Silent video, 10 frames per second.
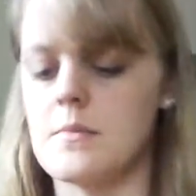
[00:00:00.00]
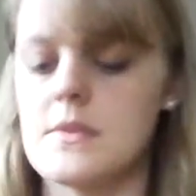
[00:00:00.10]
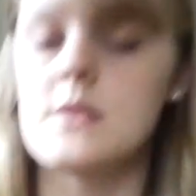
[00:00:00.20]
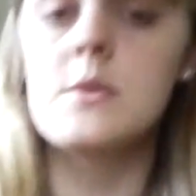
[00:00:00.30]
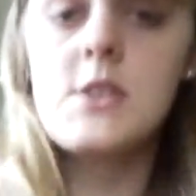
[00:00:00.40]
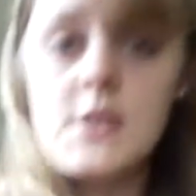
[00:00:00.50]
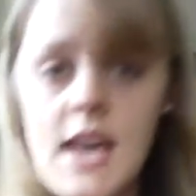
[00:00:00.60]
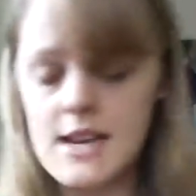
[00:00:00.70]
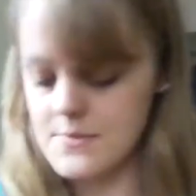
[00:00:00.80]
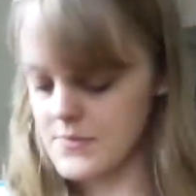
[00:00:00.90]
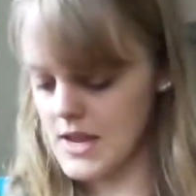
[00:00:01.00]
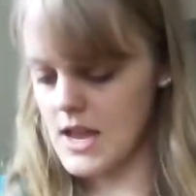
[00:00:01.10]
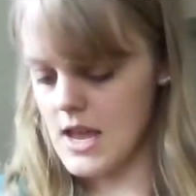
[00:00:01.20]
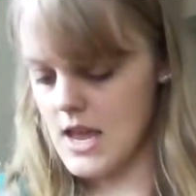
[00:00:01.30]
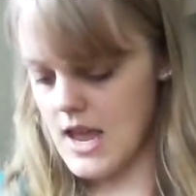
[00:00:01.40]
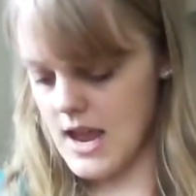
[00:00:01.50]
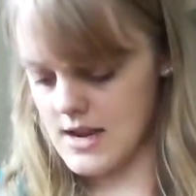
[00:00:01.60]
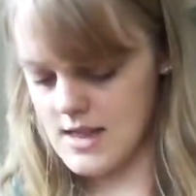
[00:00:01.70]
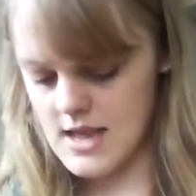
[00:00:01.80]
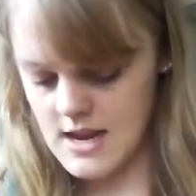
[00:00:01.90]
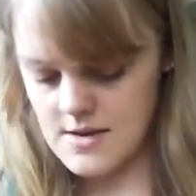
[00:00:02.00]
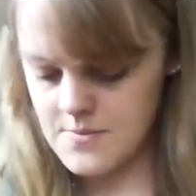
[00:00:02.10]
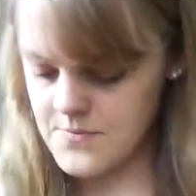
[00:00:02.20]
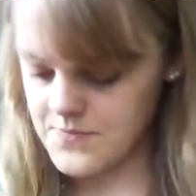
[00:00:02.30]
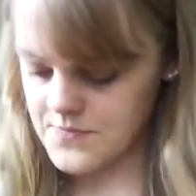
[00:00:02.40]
So we'll do that, and then